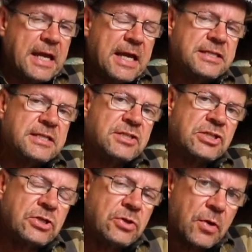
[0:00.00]
It is
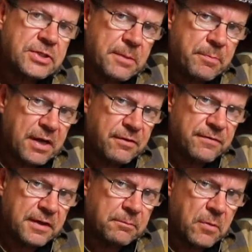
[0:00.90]
not a
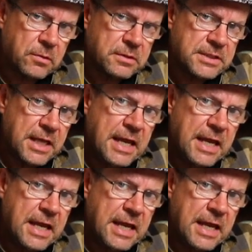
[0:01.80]
perfect malt.